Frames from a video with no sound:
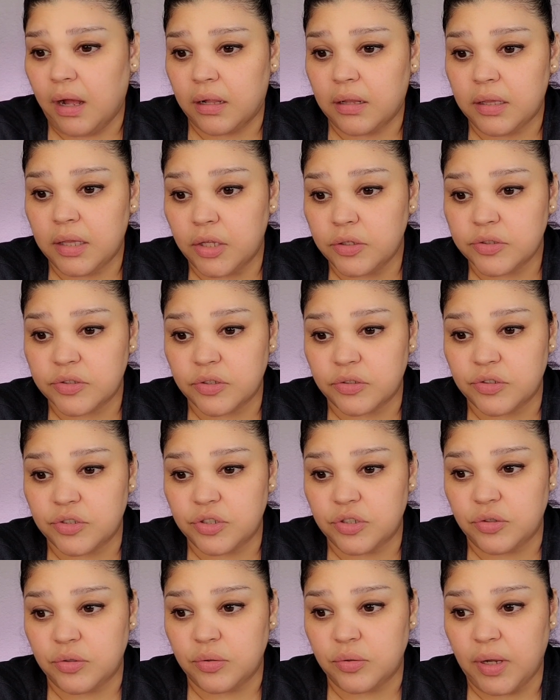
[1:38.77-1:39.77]
closer
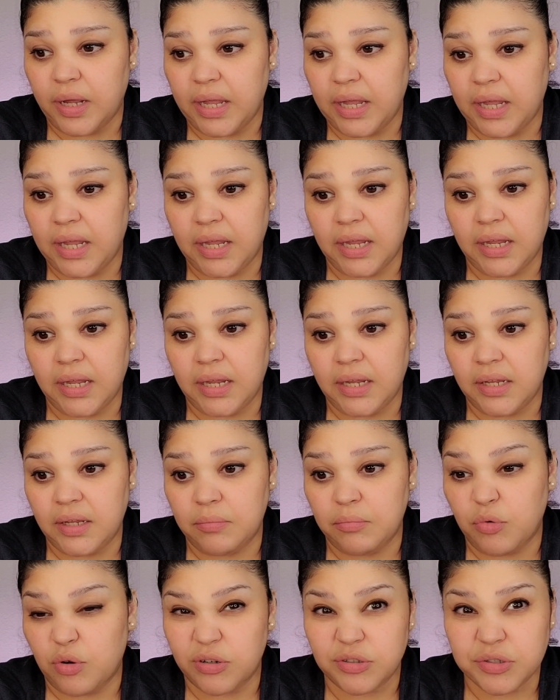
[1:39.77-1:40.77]
to
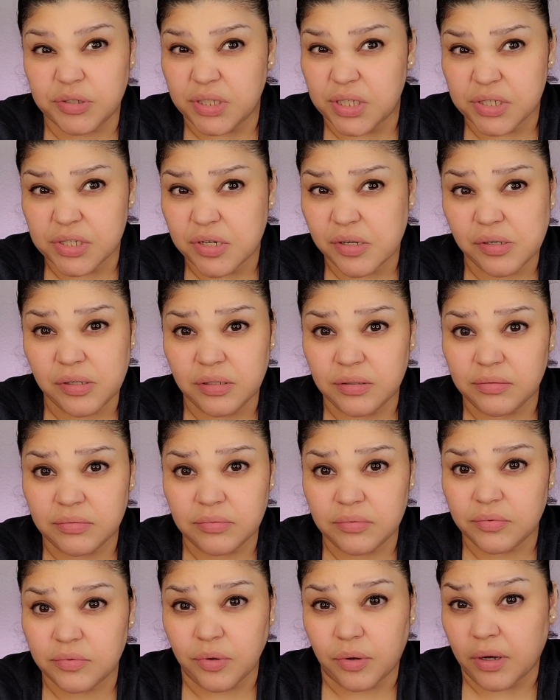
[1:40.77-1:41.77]
a more
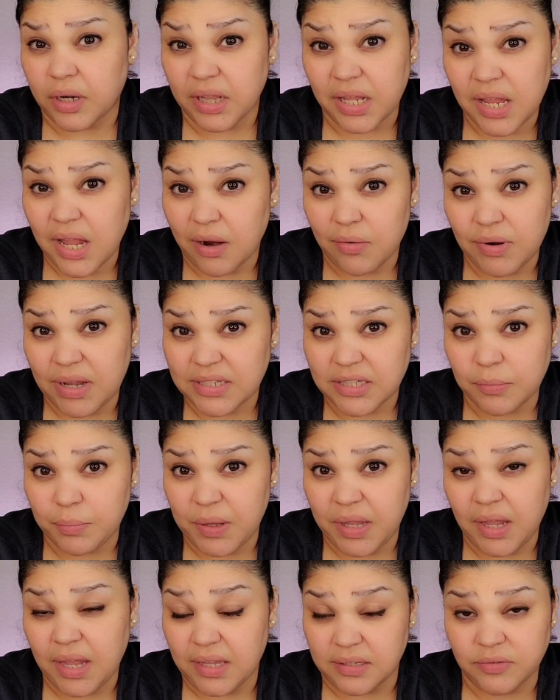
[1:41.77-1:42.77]
traditional tortilla
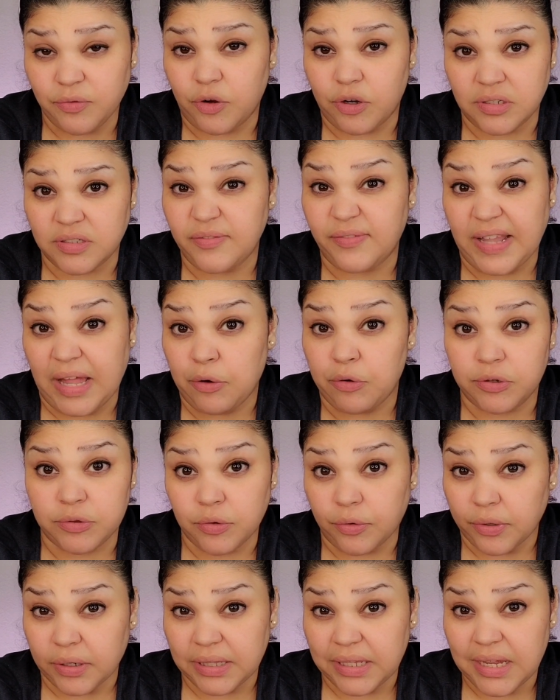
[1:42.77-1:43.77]
recipe as far as flour
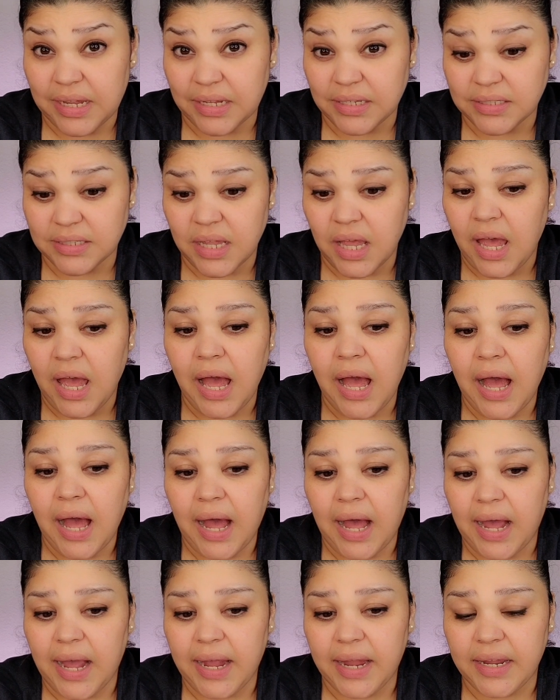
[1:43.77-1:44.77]
tortillas.
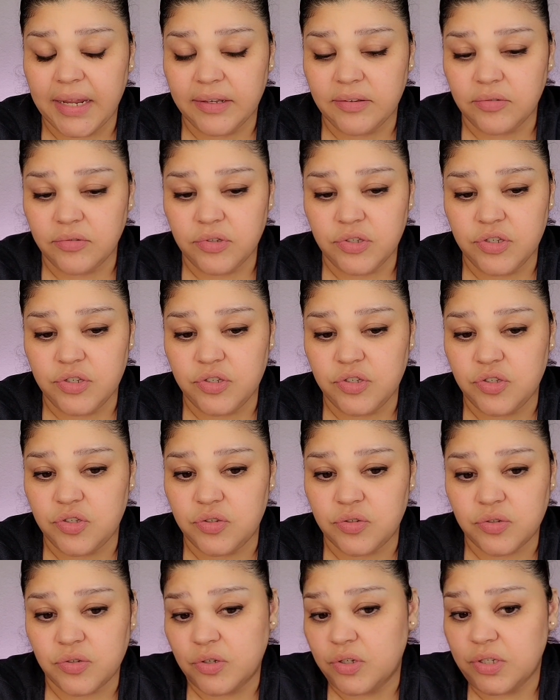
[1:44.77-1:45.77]
I
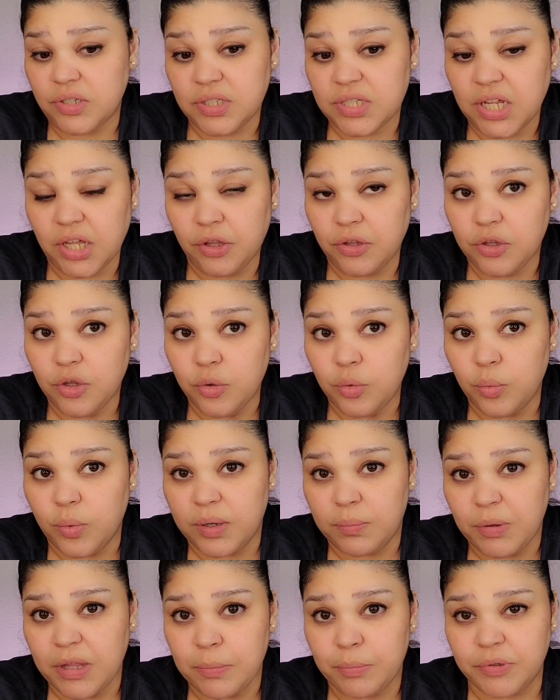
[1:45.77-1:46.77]
couldn't tell you
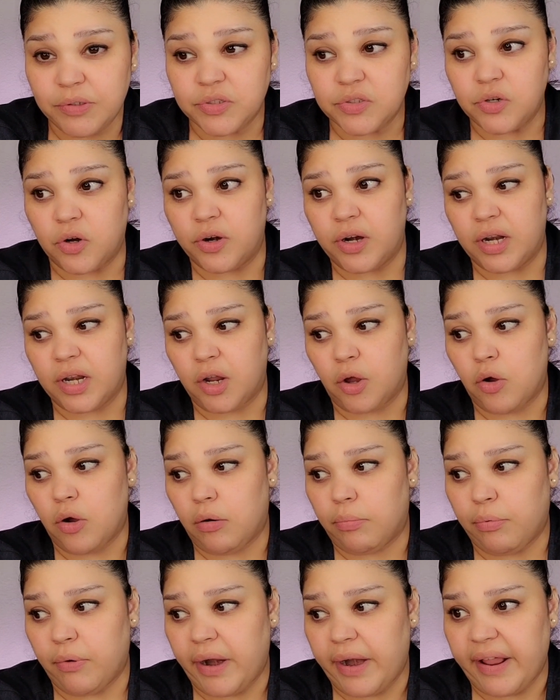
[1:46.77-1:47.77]
when people started
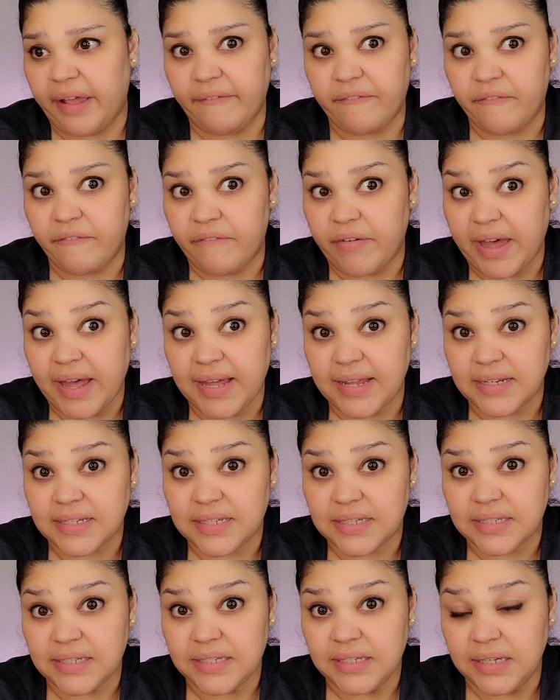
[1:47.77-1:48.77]
incorporating
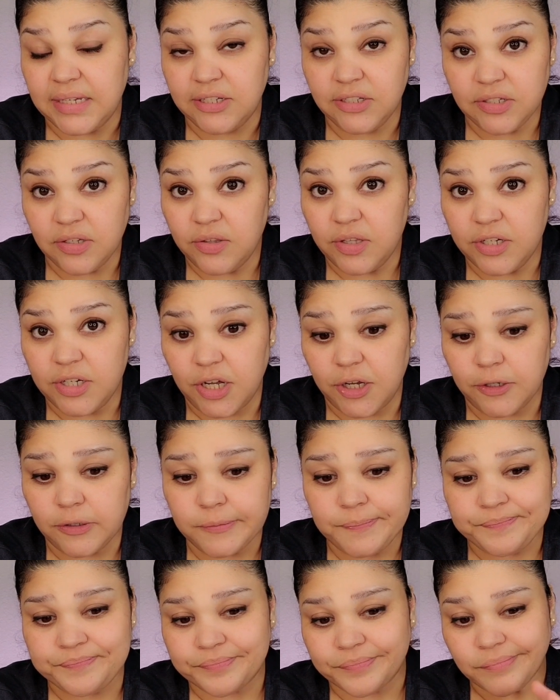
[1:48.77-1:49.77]
fat into the
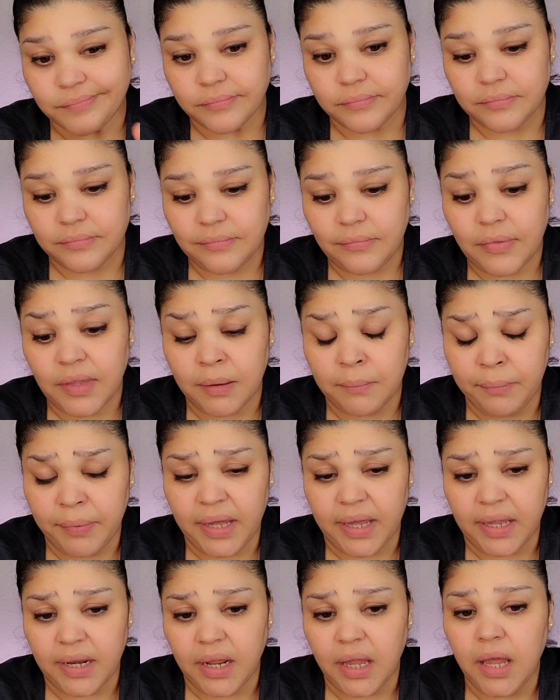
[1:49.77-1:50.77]
dough,
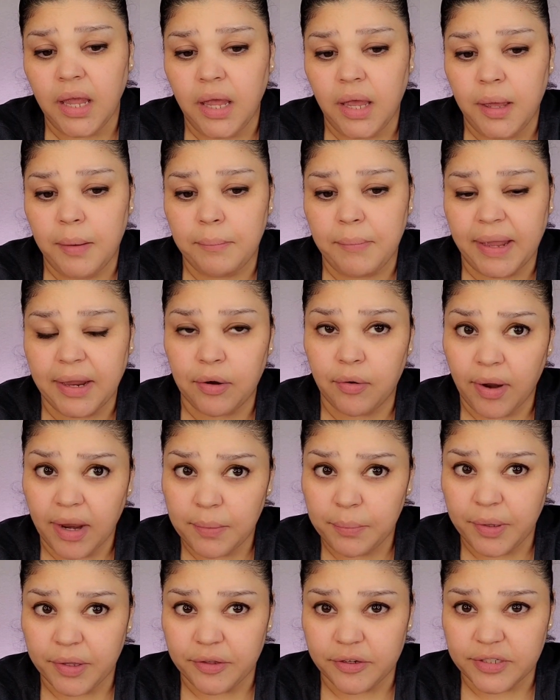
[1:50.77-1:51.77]
but my
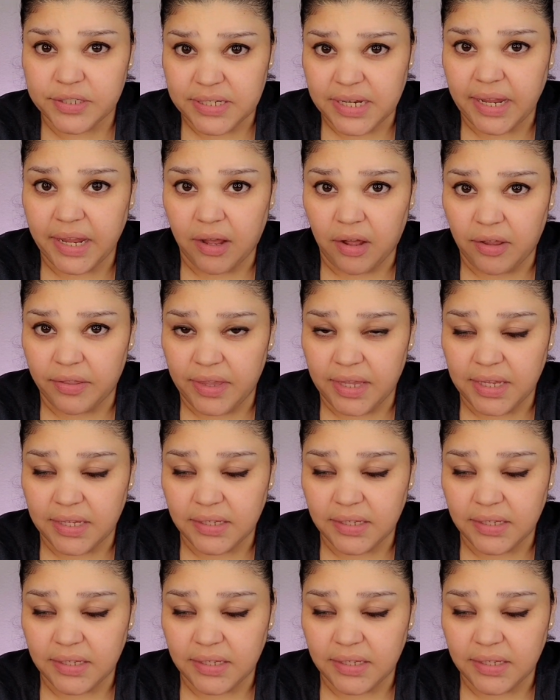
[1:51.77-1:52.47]
grandmother's take on